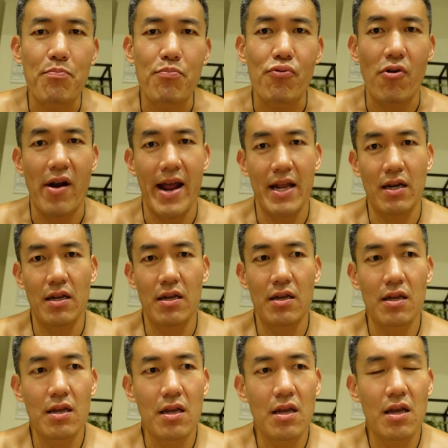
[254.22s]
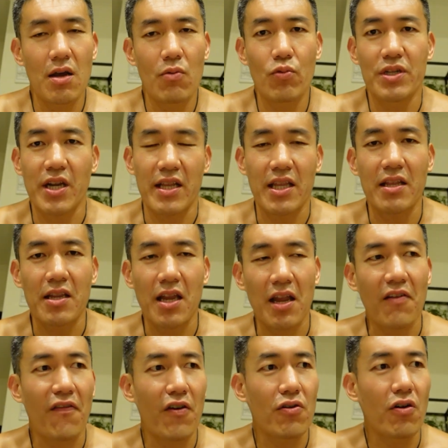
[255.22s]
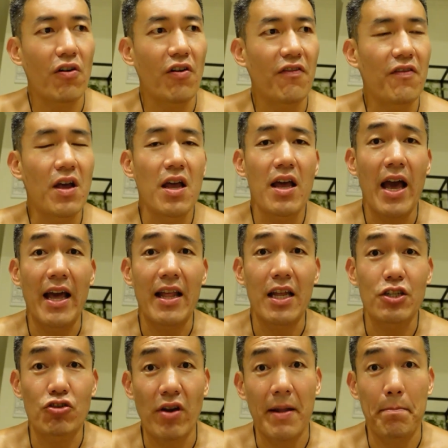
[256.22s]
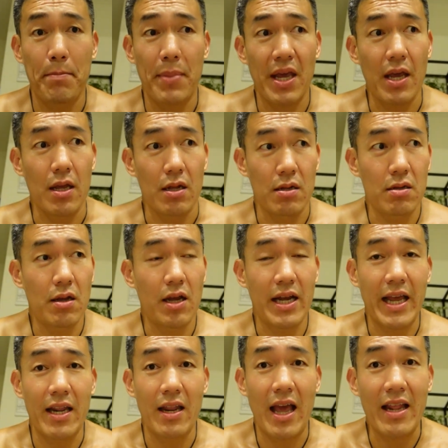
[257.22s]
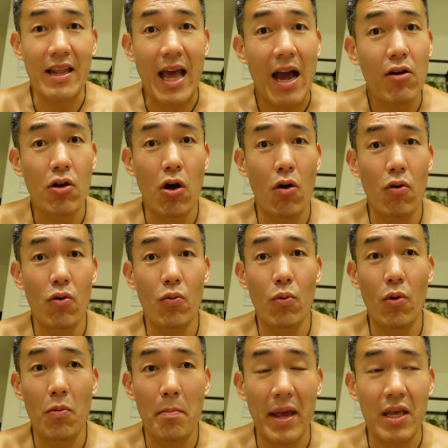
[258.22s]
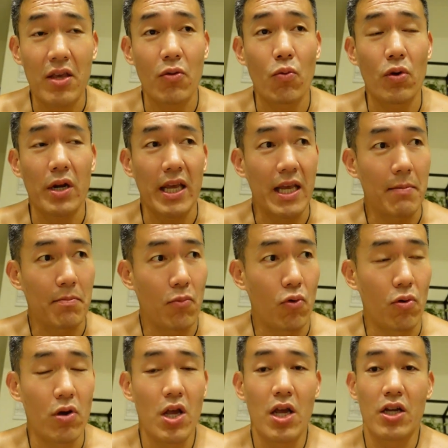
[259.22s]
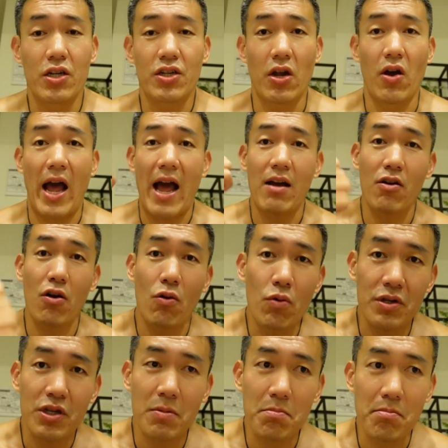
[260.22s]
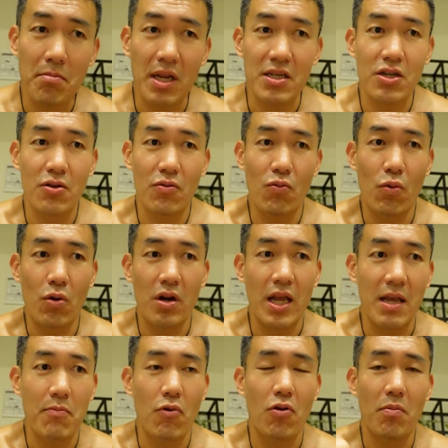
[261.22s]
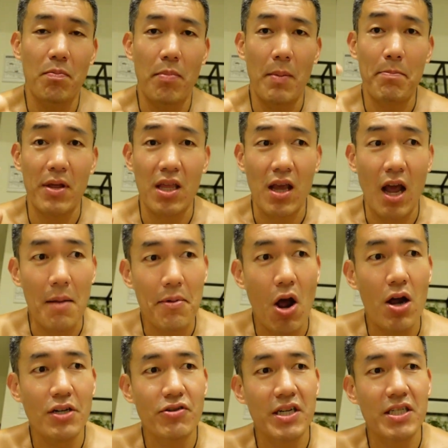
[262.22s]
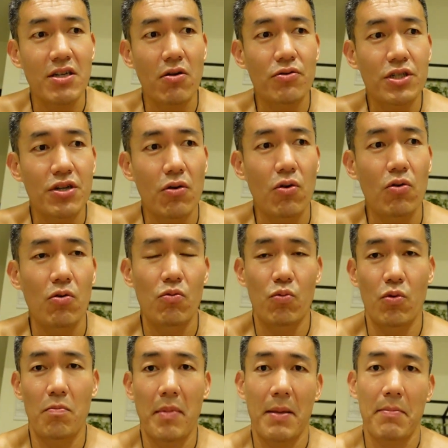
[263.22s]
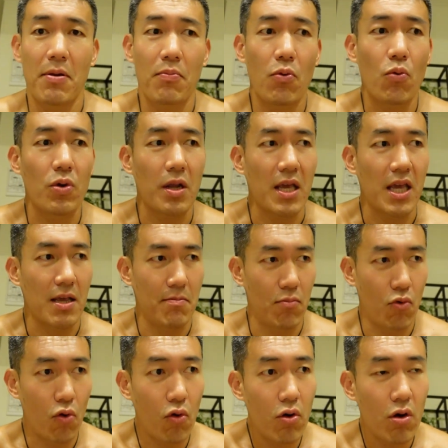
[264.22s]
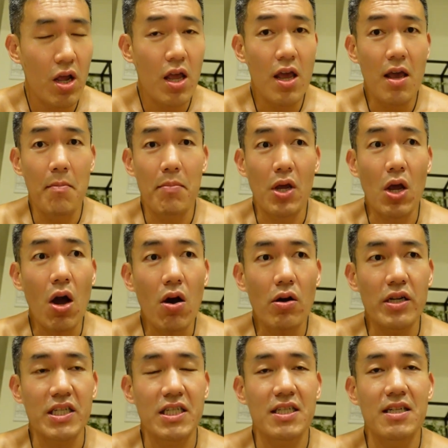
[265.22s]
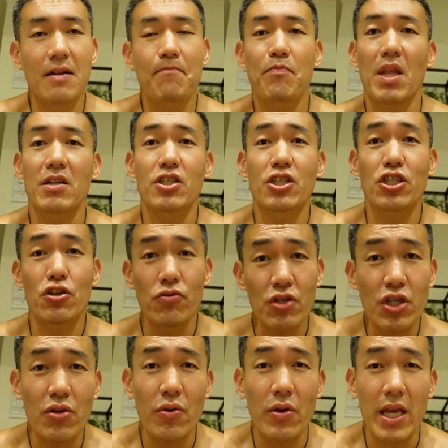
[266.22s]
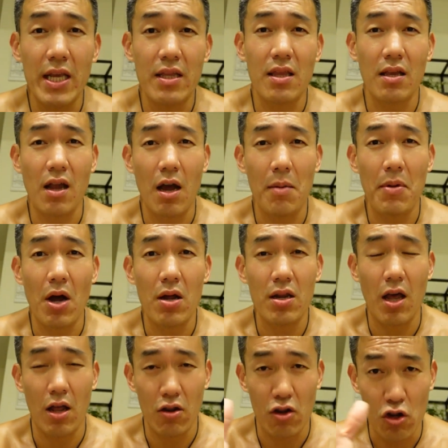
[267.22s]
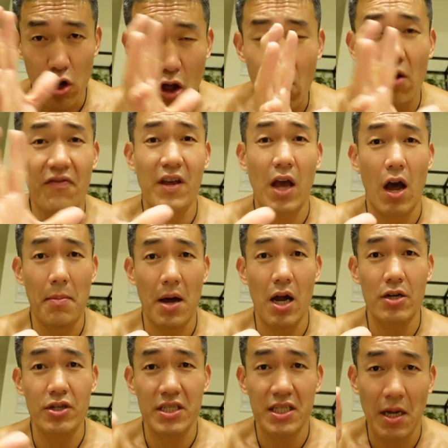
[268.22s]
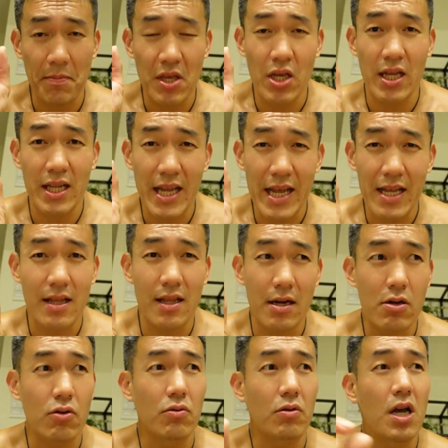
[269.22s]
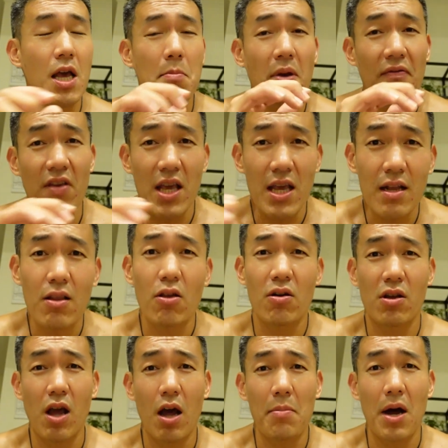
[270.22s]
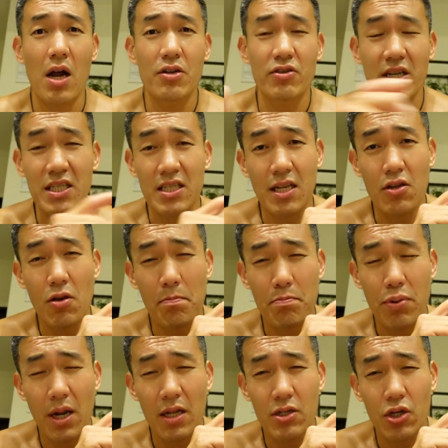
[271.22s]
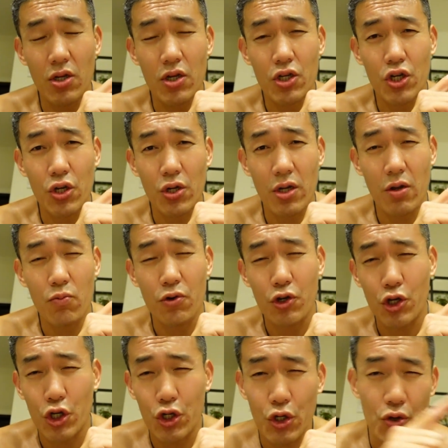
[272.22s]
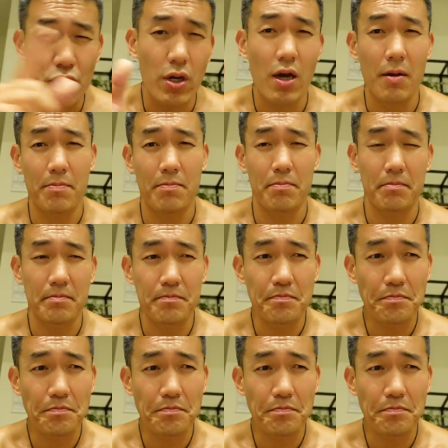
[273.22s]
bread, which I didn't take a photo of, and I drank beer. Okay, and alcohol will make you want to eat more. So alcohol makes you want to eat more, but the carbohydrates also will make people want to eat more because as soon as you eat a lot of carbohydrates, I mean, you can eat a little, but if you eat a lot of carbohydrates, then your blood sugar will shoot up.